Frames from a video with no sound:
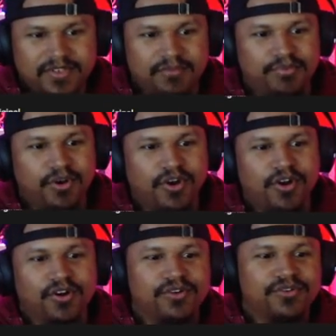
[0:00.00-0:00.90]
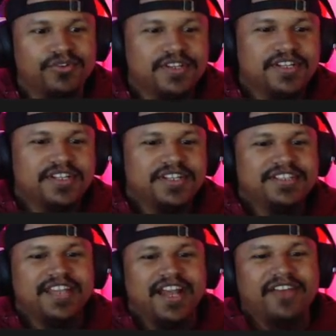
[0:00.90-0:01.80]
Bro,
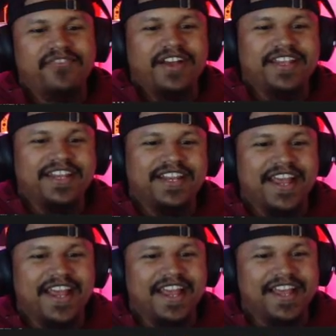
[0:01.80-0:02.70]
that fucking head.